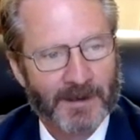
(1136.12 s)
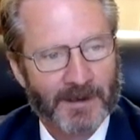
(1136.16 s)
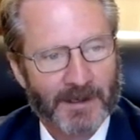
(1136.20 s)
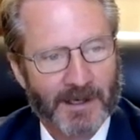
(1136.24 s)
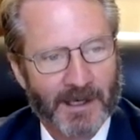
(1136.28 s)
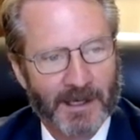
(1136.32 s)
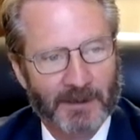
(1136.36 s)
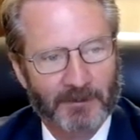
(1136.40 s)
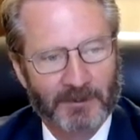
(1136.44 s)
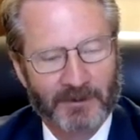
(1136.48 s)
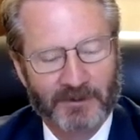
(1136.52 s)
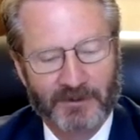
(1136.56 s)

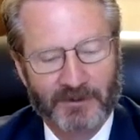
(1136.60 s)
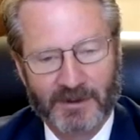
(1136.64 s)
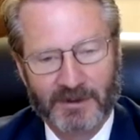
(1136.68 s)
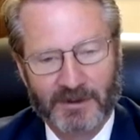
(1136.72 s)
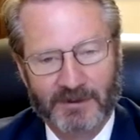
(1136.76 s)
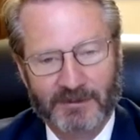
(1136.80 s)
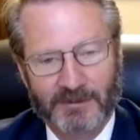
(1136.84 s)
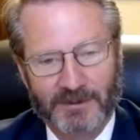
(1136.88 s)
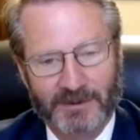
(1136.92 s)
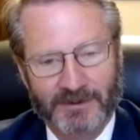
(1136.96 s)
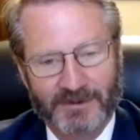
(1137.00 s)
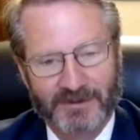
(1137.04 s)
and
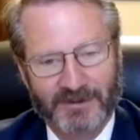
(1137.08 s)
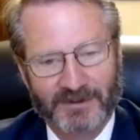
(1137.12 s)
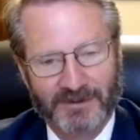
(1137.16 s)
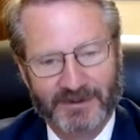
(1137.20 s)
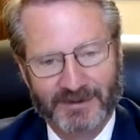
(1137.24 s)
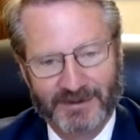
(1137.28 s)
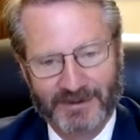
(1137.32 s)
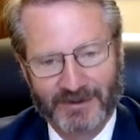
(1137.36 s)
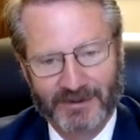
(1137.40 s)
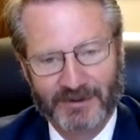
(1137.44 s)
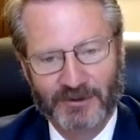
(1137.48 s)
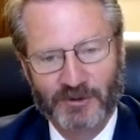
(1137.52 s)
was
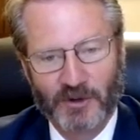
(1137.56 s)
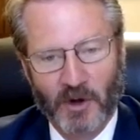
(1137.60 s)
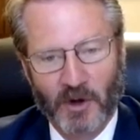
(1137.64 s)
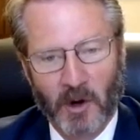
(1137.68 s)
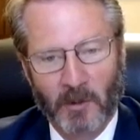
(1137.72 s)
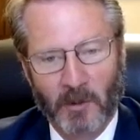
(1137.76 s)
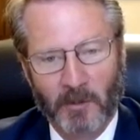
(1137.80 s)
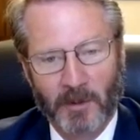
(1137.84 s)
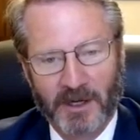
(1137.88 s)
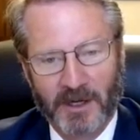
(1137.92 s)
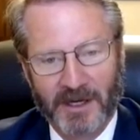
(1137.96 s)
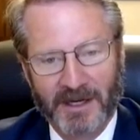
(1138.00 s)

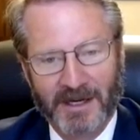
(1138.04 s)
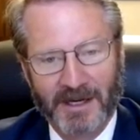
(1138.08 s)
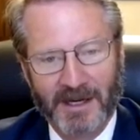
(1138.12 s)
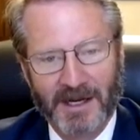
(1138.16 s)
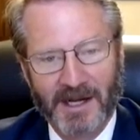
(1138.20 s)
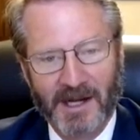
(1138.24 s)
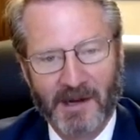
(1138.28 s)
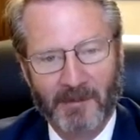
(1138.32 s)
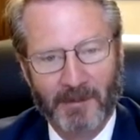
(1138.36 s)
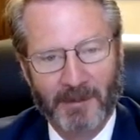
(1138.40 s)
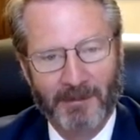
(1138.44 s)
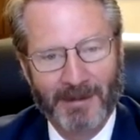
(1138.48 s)
sharpening it
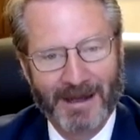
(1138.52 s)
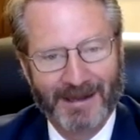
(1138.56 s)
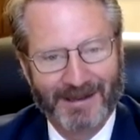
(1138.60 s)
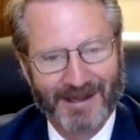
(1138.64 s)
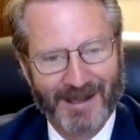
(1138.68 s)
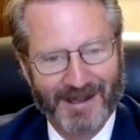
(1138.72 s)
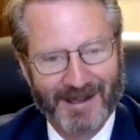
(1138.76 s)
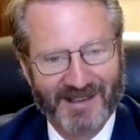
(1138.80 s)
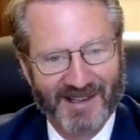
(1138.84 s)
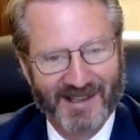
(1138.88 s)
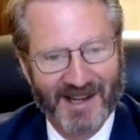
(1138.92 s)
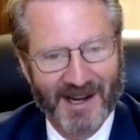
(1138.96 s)
up. About
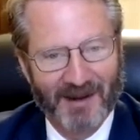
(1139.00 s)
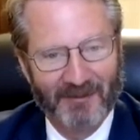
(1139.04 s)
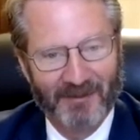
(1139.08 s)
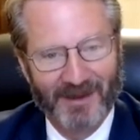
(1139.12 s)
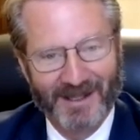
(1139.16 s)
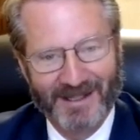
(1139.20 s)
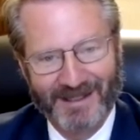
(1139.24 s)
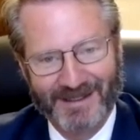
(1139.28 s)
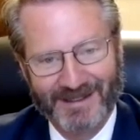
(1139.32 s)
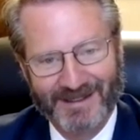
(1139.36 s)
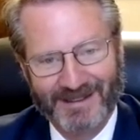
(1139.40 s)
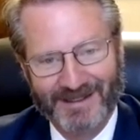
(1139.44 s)
that time,
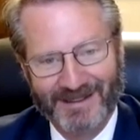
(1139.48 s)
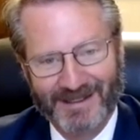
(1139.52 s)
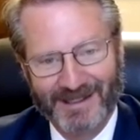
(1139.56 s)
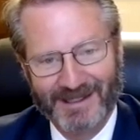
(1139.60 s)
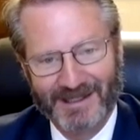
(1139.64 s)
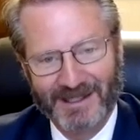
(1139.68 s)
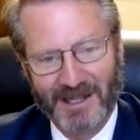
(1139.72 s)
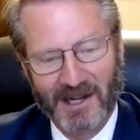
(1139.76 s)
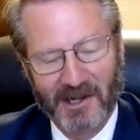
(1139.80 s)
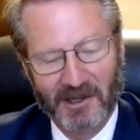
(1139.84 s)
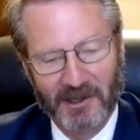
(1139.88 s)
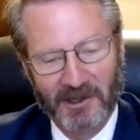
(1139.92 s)

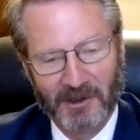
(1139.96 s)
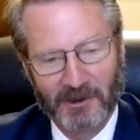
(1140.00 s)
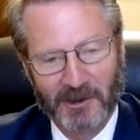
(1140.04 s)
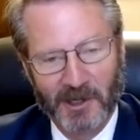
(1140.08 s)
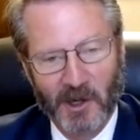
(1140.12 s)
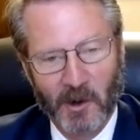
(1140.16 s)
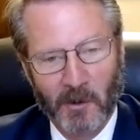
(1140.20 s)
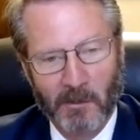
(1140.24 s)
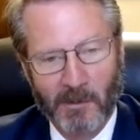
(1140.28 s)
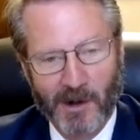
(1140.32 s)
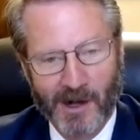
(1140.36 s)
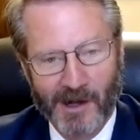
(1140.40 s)
they hollered
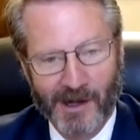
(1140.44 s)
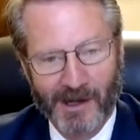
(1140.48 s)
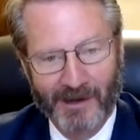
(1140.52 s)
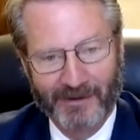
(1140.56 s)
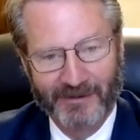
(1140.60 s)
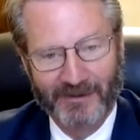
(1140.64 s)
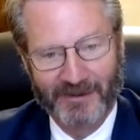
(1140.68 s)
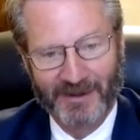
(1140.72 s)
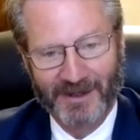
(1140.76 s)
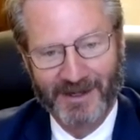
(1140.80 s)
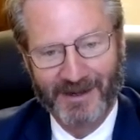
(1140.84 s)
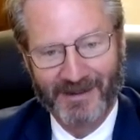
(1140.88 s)
no
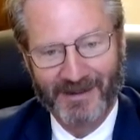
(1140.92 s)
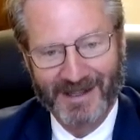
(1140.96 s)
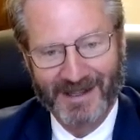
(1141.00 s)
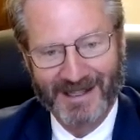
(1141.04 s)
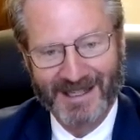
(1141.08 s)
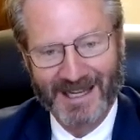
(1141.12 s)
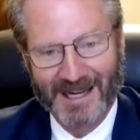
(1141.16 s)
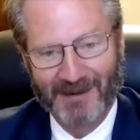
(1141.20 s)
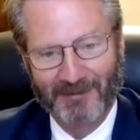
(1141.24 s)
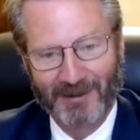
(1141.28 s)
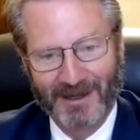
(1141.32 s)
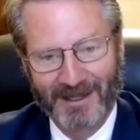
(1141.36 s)
mas. They
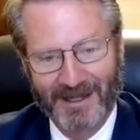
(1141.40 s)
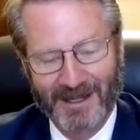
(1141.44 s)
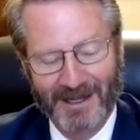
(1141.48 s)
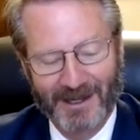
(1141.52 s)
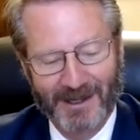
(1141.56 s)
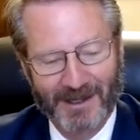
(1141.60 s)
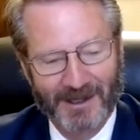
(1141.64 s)
came in there,